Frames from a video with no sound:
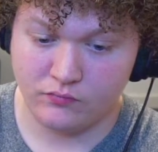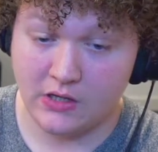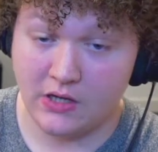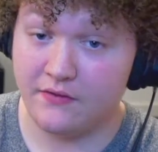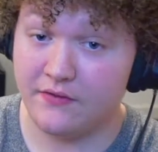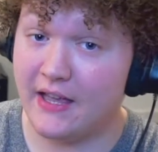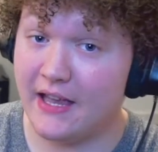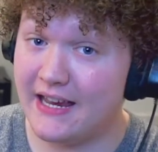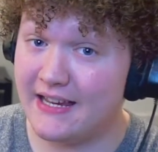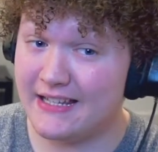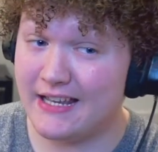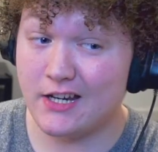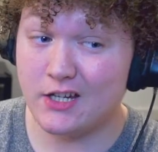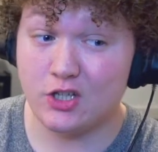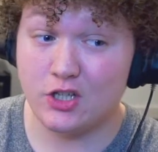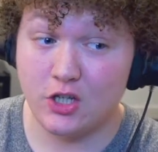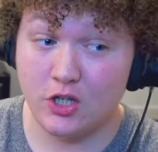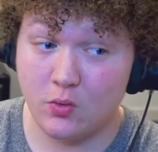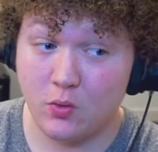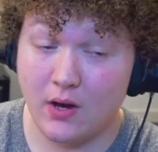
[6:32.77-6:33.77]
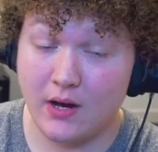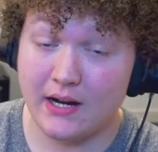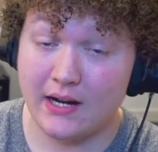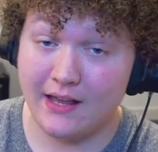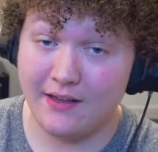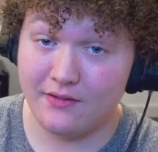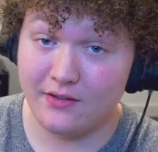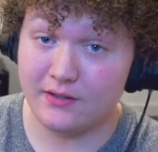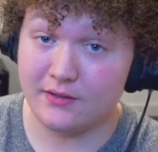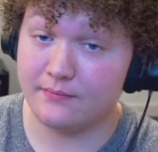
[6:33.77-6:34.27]
That is actually quite
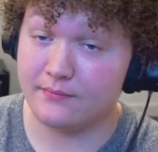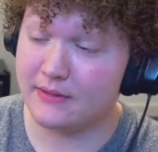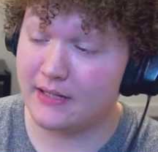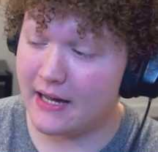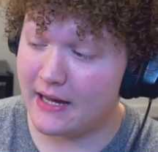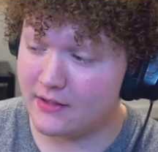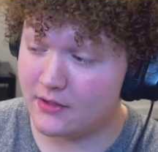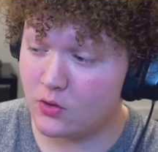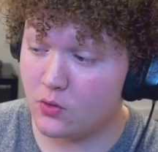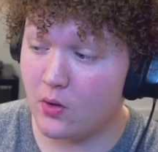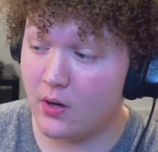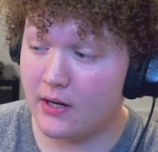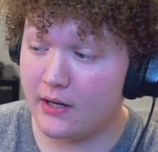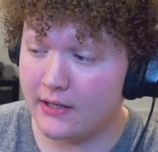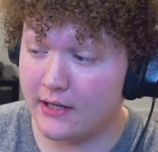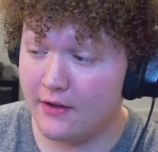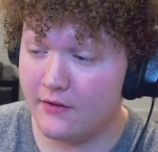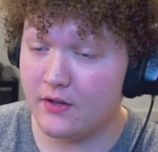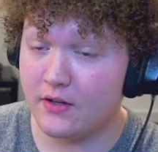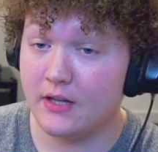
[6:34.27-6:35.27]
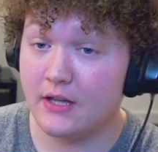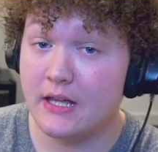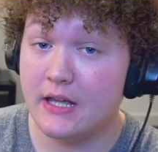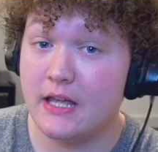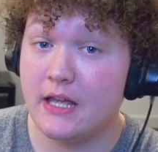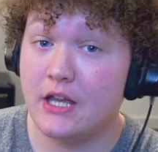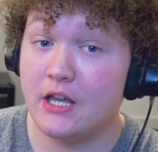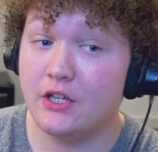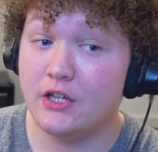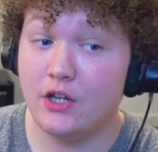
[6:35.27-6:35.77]
clever. That is quite clever.
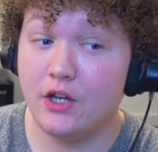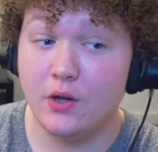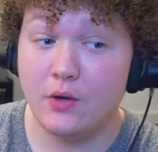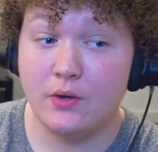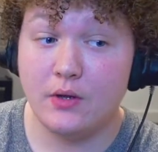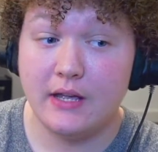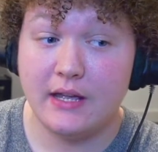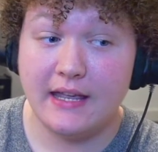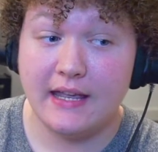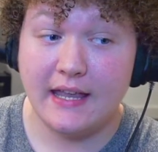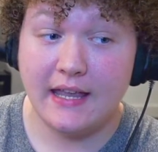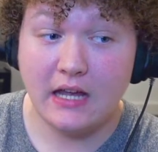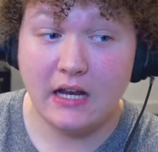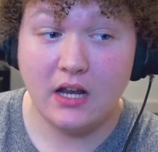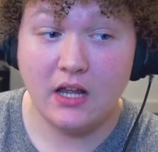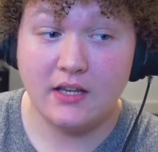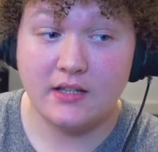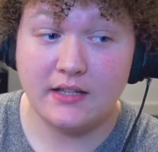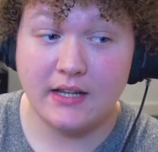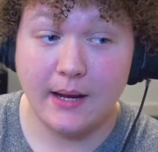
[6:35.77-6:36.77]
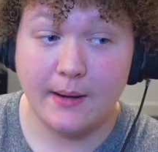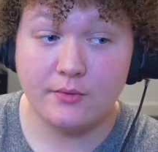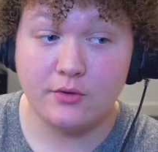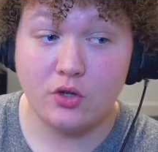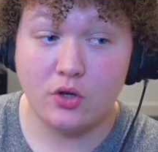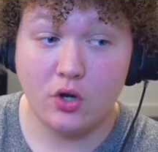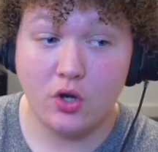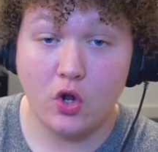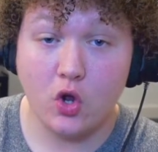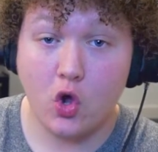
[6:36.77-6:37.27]
You know, Hitler is an
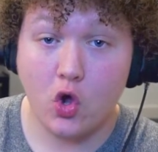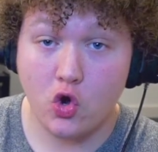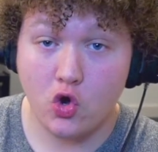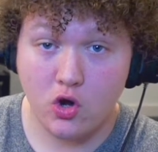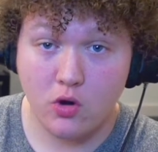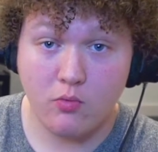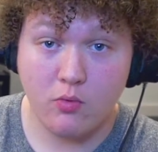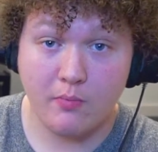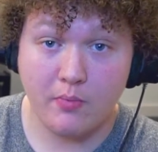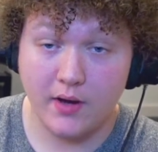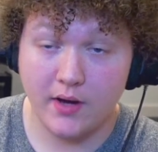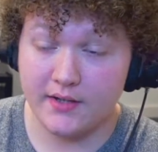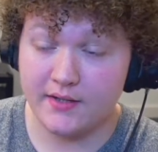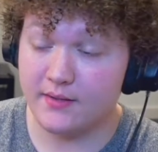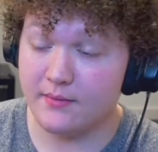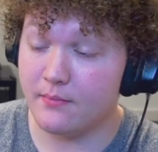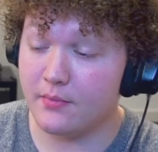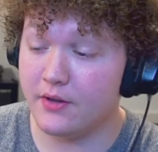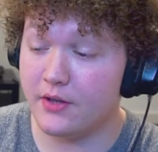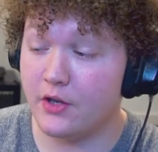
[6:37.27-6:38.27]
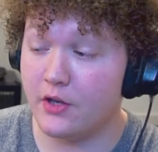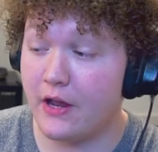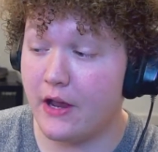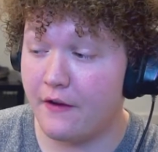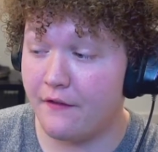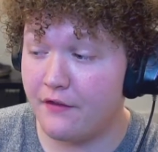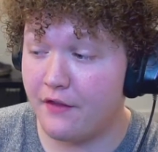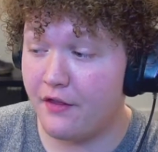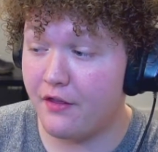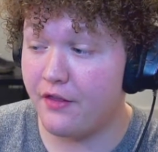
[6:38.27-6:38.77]
absolutely horrible person, but then you
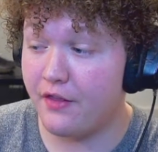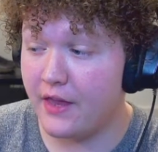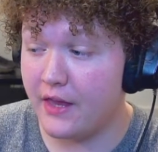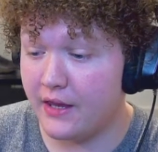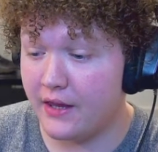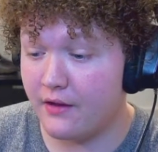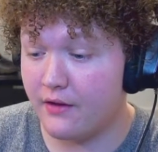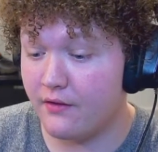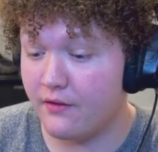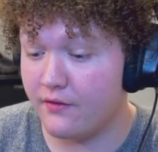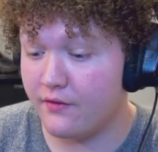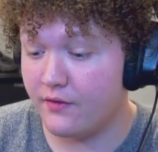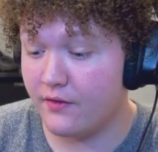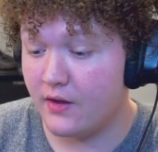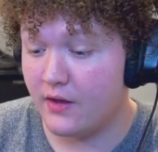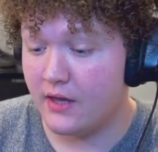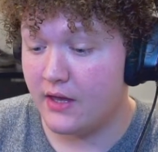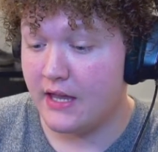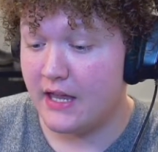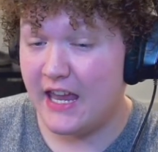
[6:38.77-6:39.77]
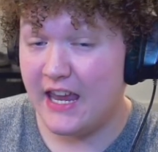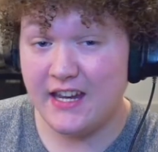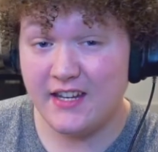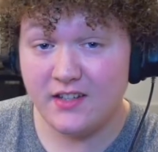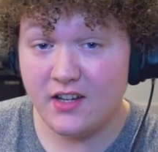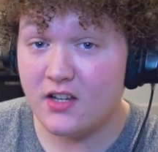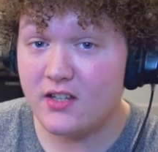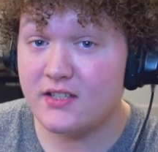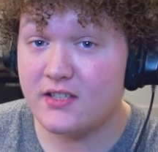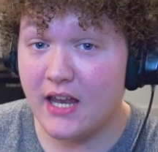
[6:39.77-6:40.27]
have to think of, it
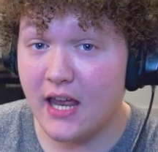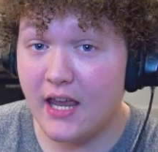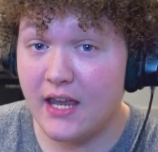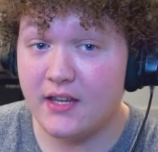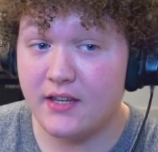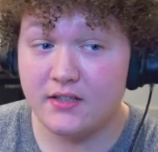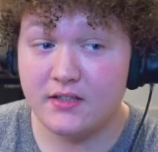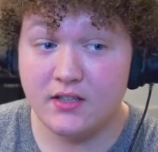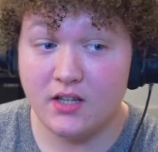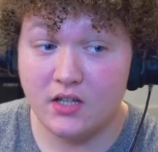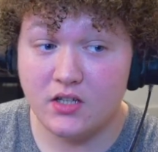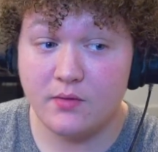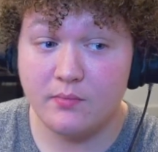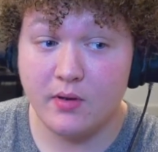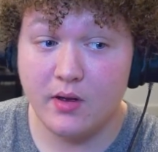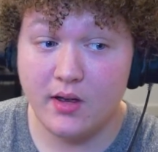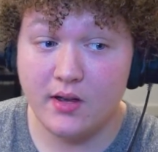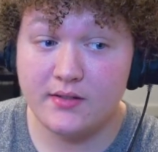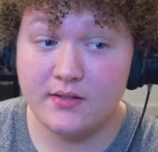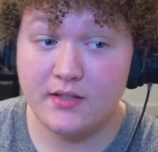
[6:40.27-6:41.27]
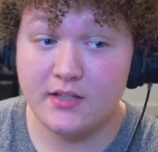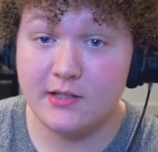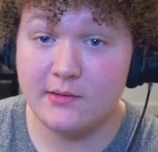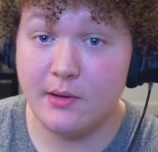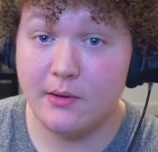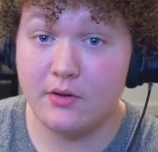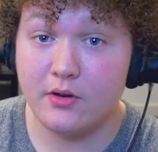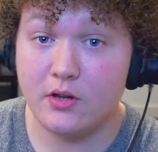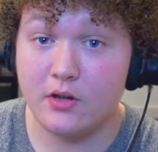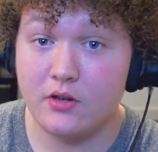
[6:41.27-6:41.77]
does take such a person to be
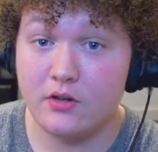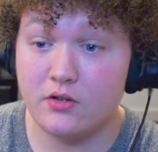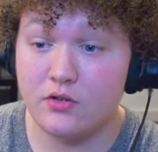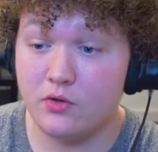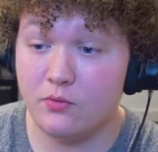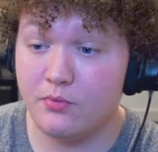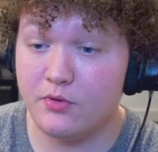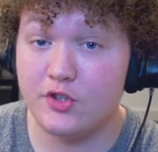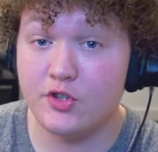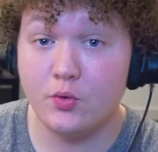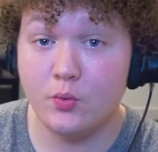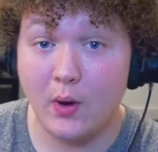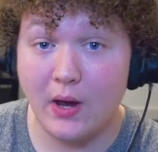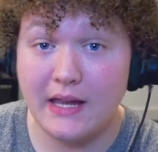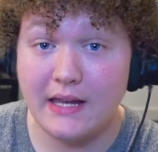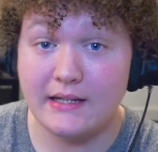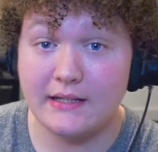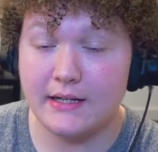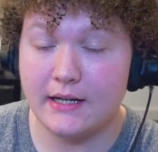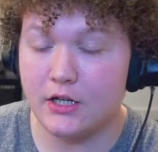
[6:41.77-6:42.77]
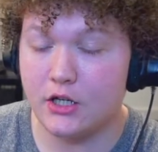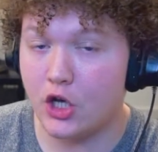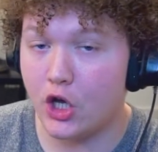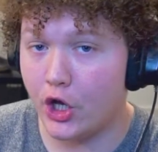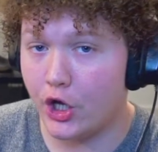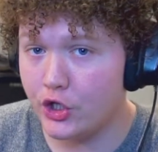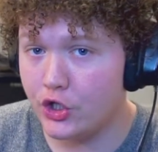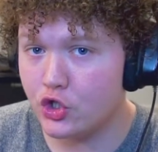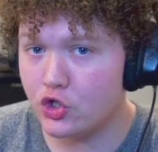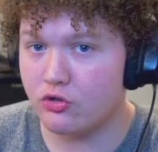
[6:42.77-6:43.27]
able to persuade a
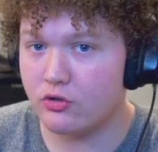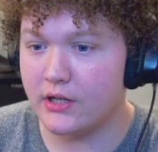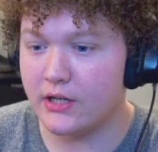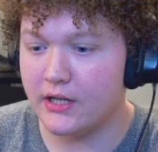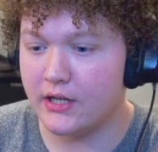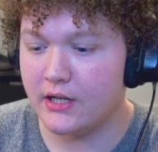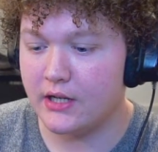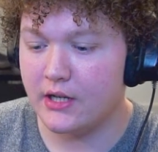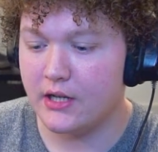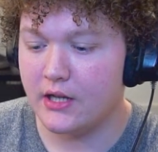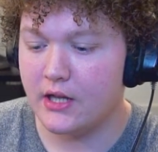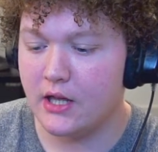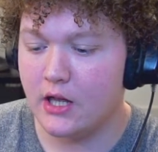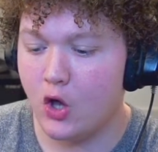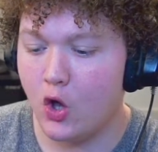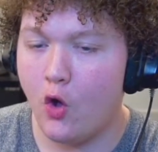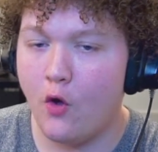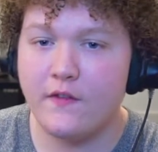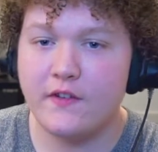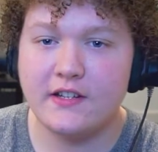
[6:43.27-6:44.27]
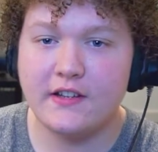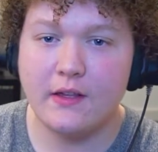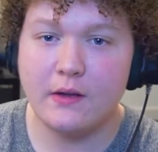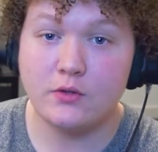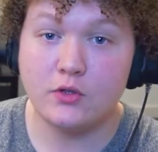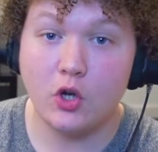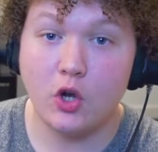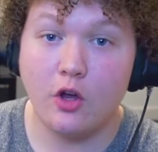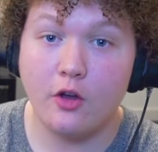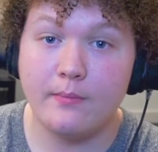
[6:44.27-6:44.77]
country. Obviously, there was
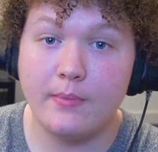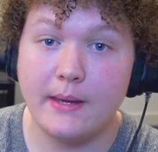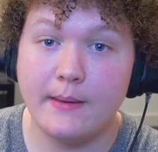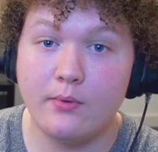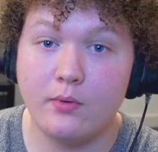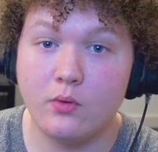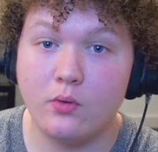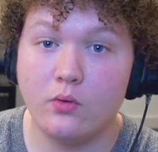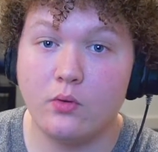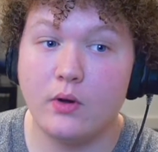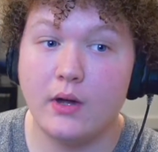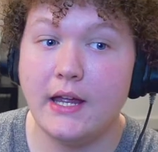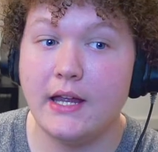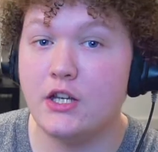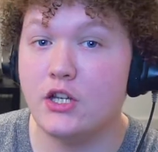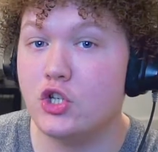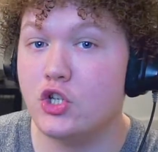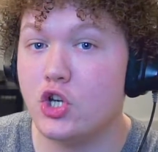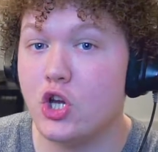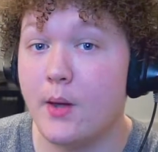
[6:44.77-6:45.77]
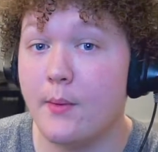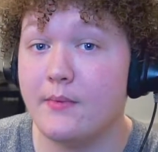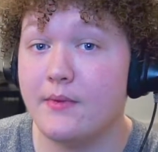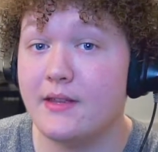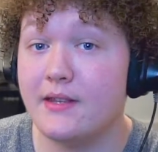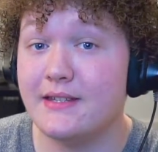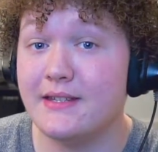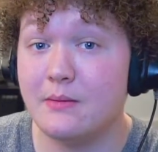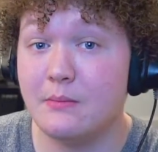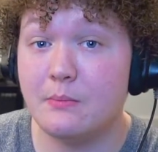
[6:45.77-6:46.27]
a lot of people in Germany
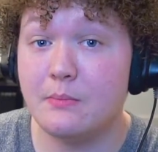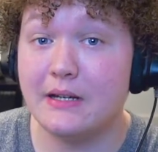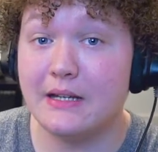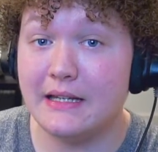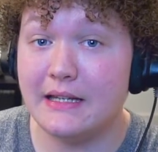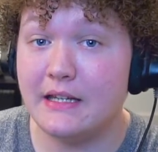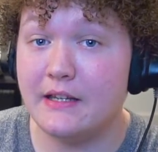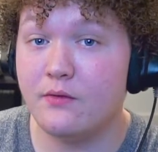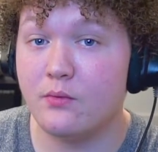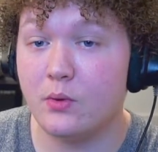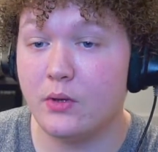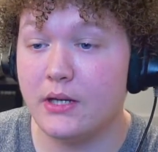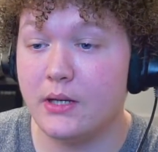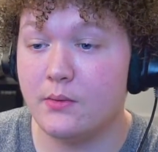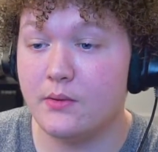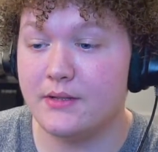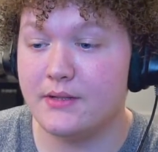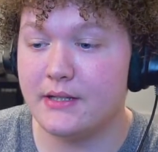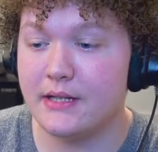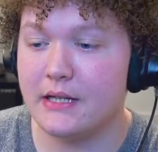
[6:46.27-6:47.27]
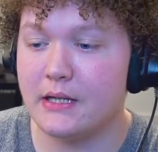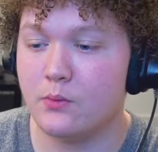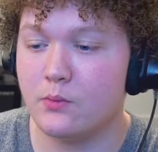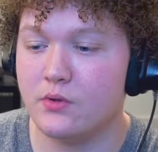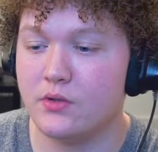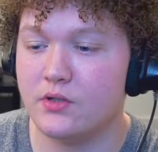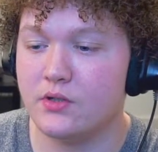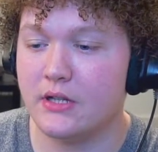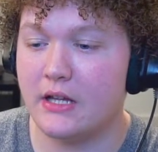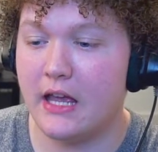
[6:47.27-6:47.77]
that didn't believe what he was saying
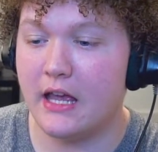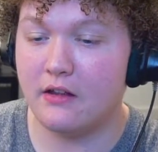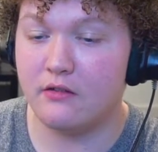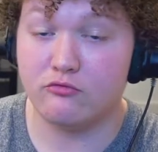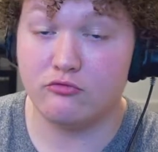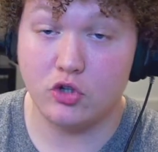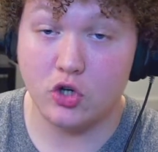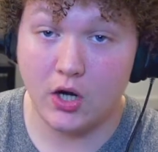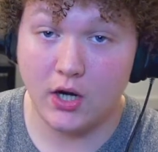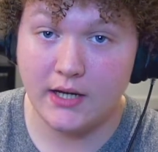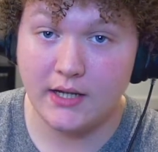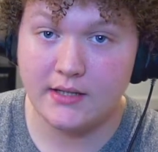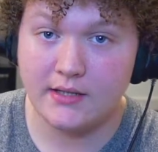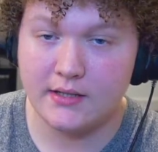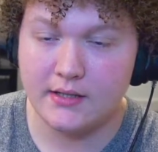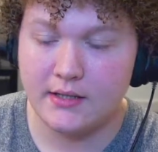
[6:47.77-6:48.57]
was right.